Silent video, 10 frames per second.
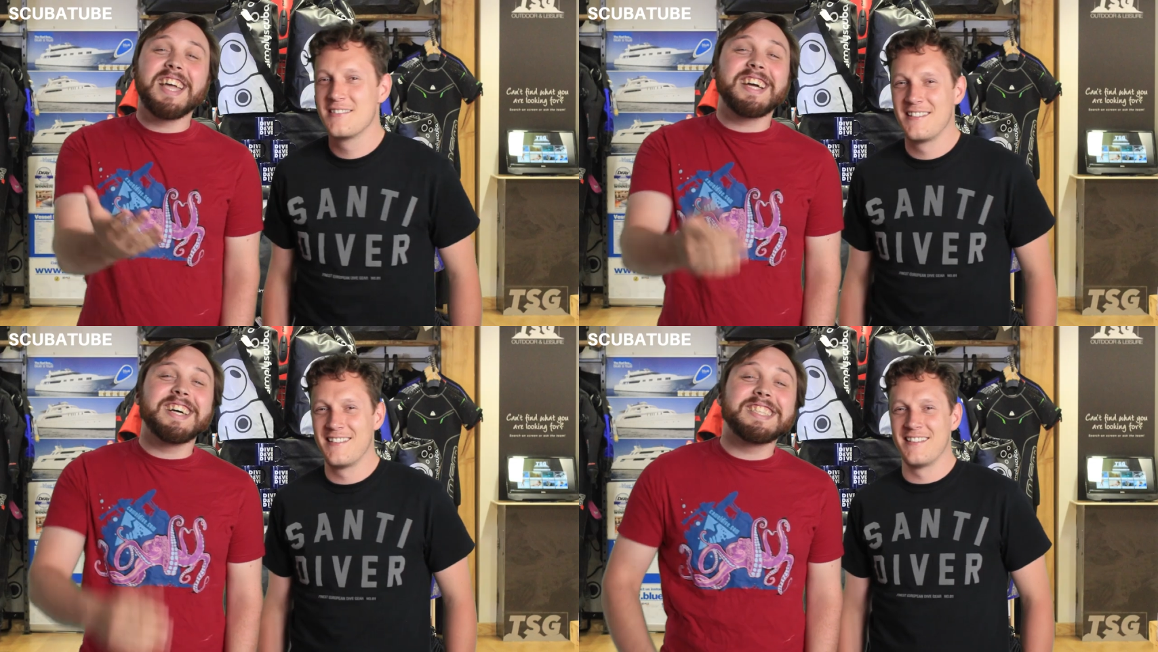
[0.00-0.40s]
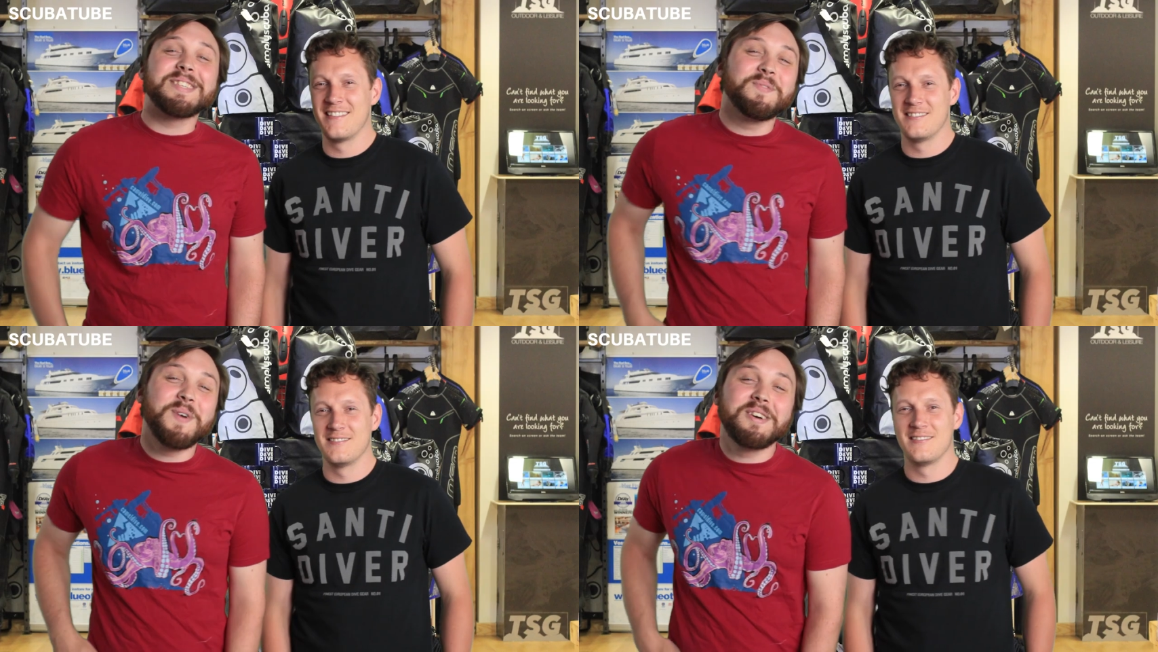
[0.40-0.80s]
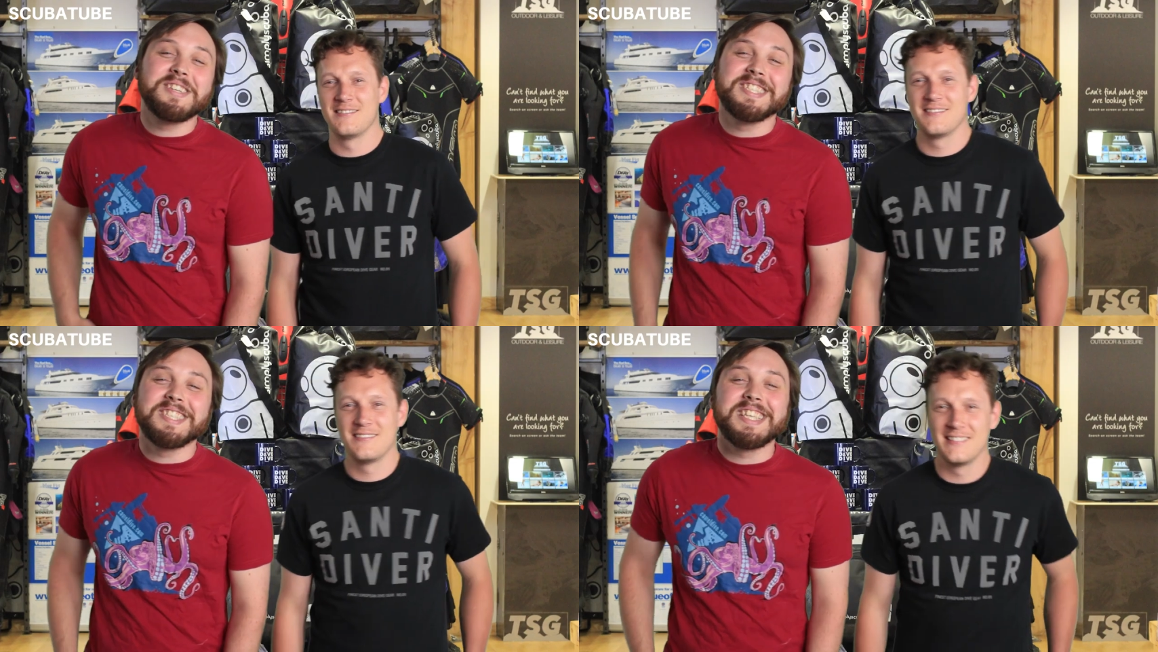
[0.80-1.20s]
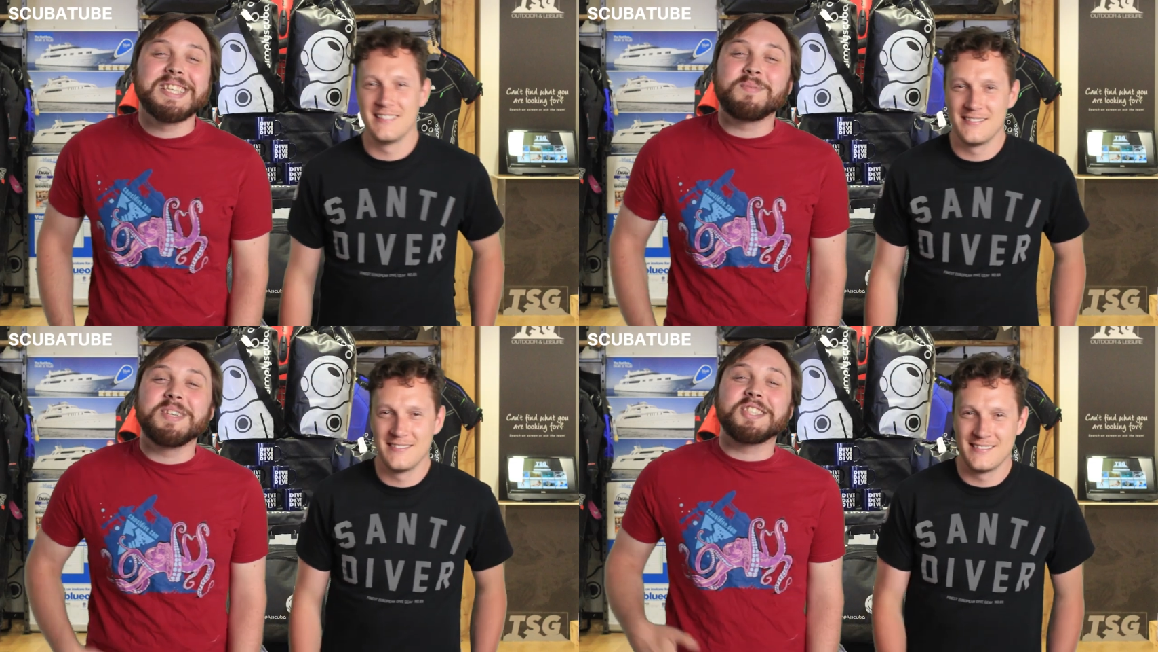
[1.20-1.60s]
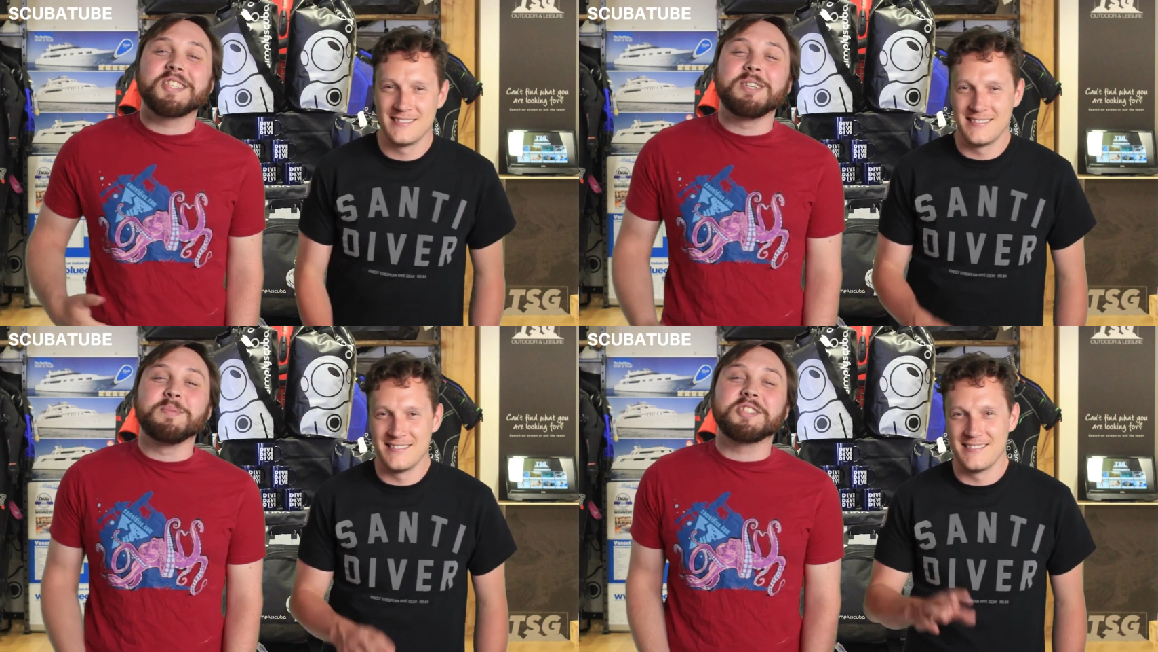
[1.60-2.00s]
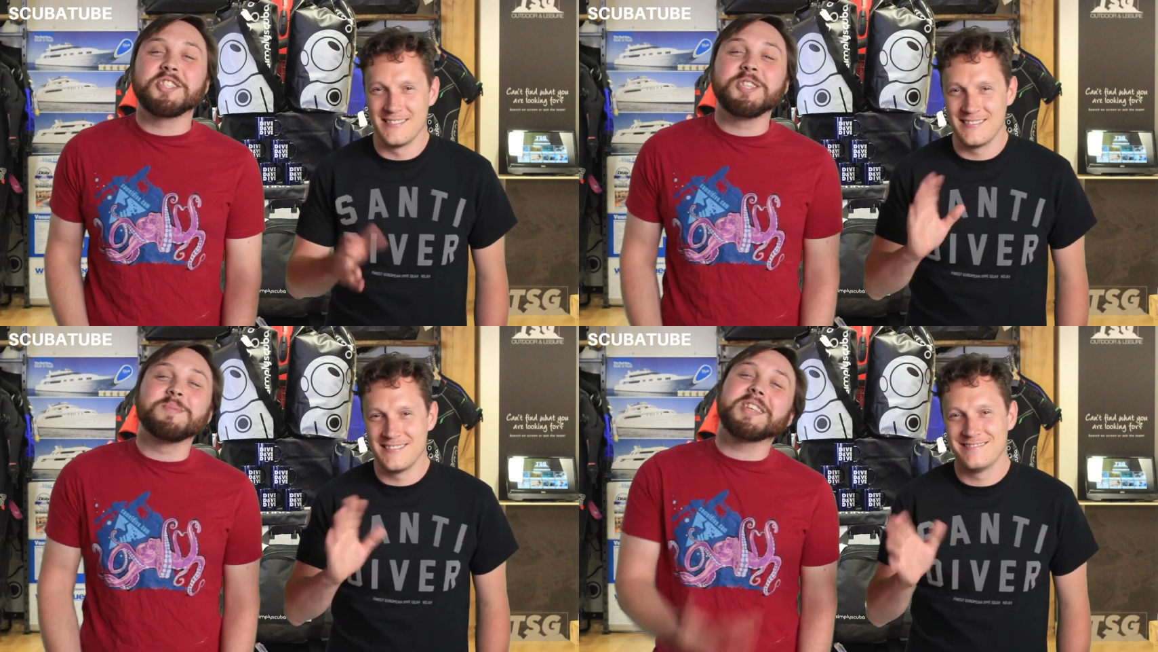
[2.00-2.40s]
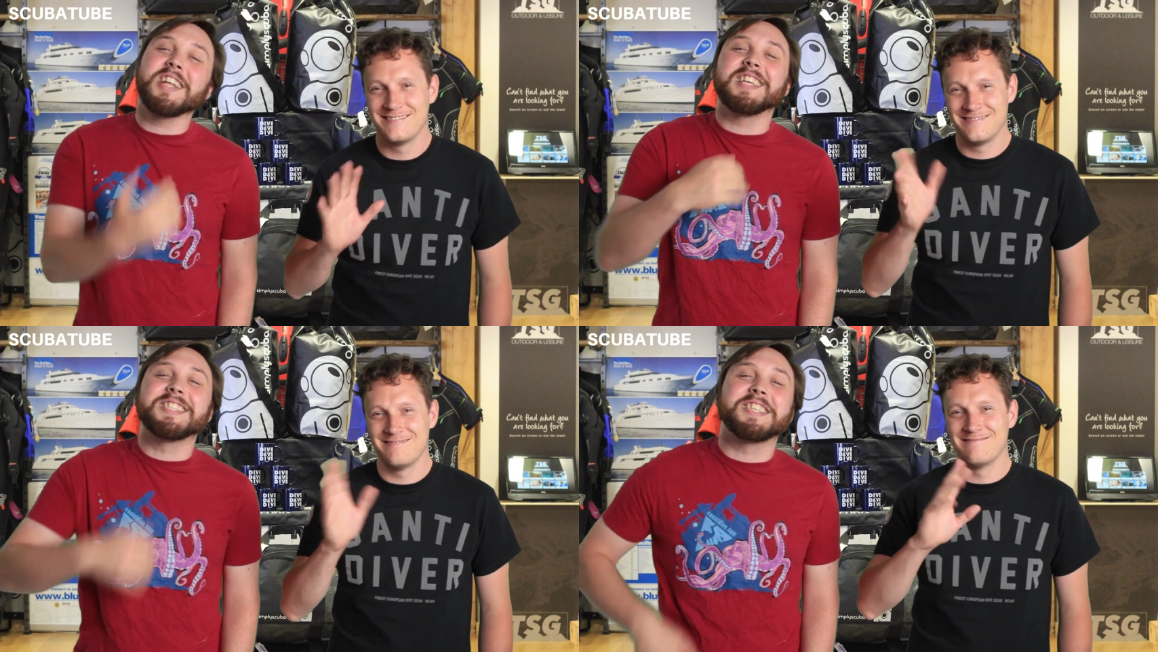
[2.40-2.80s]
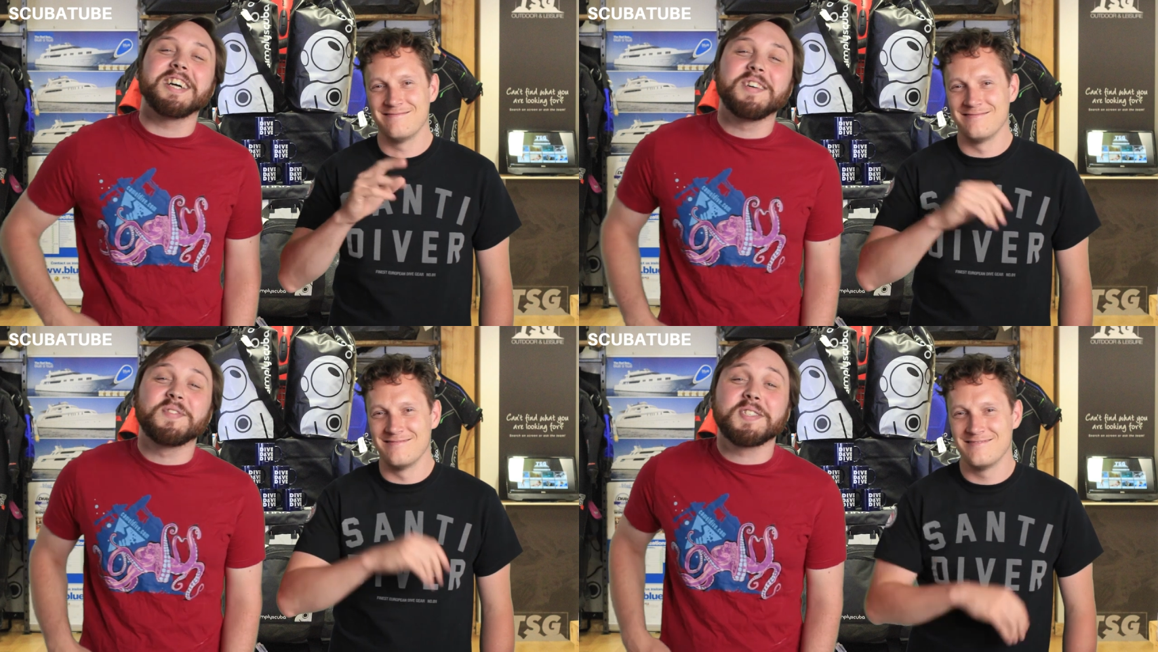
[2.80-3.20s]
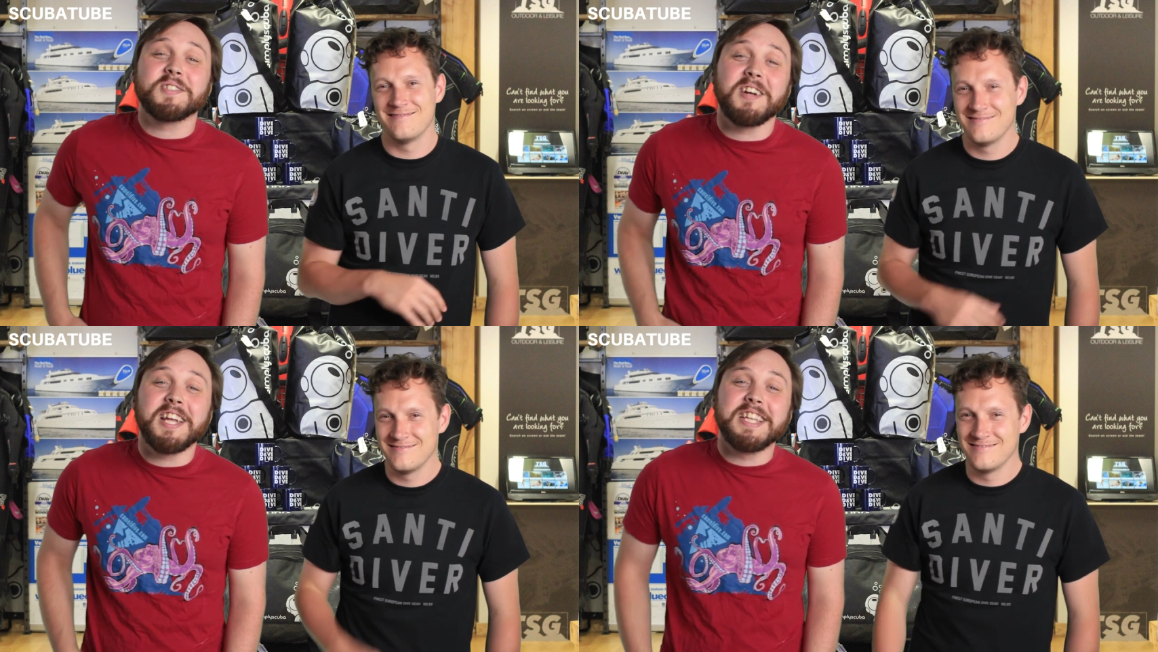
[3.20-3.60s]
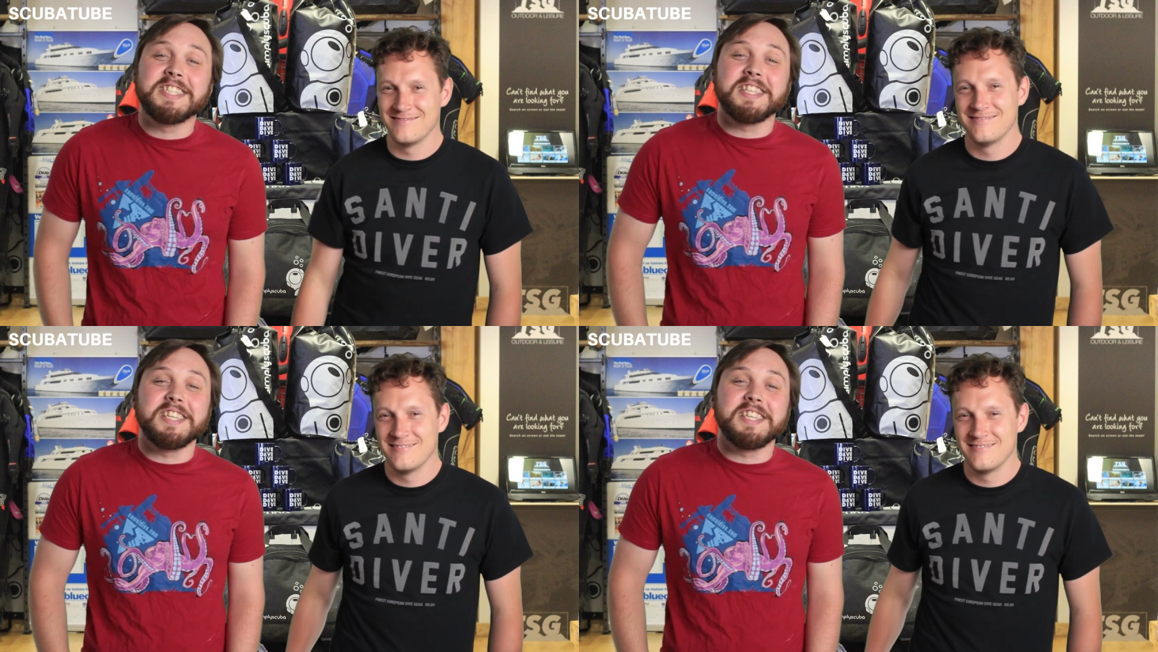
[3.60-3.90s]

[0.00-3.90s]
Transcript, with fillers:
Speaker 1: Hey guys, and welcome to this week's Scuba Tube, so let's dive straight into